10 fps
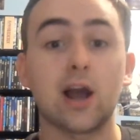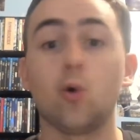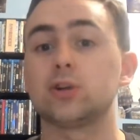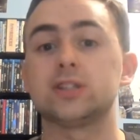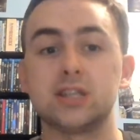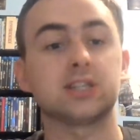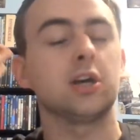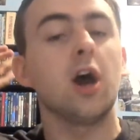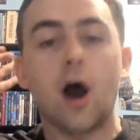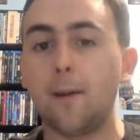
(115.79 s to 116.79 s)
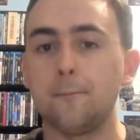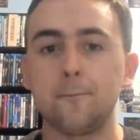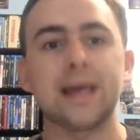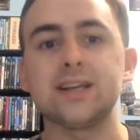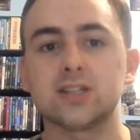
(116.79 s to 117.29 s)
oh, it's this
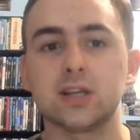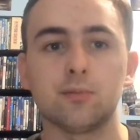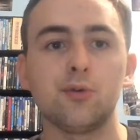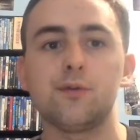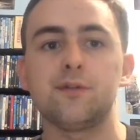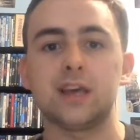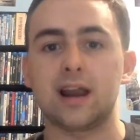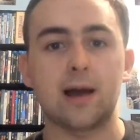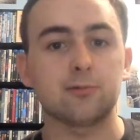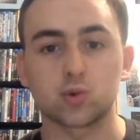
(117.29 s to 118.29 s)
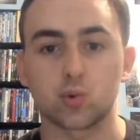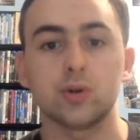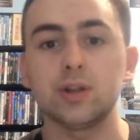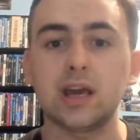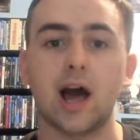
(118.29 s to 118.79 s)
amazing movie and I was
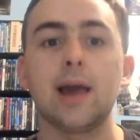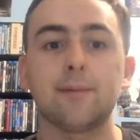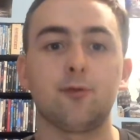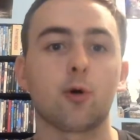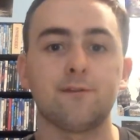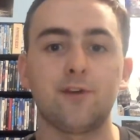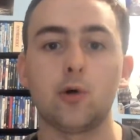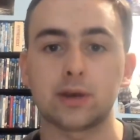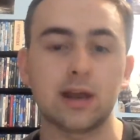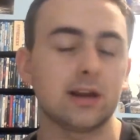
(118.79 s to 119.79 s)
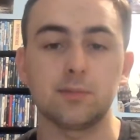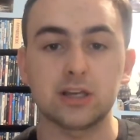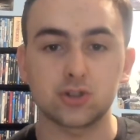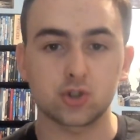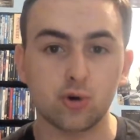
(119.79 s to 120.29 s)
really hyped for Fallen Kingdom,
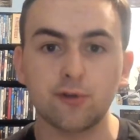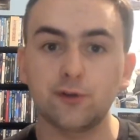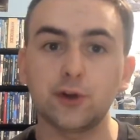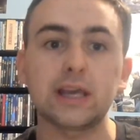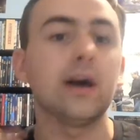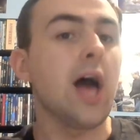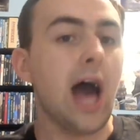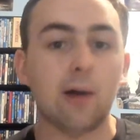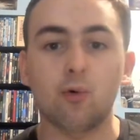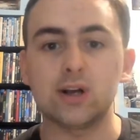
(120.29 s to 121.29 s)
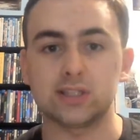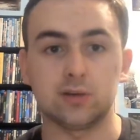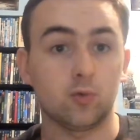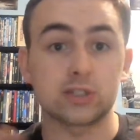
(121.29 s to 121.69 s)
because truthfully I wasn't.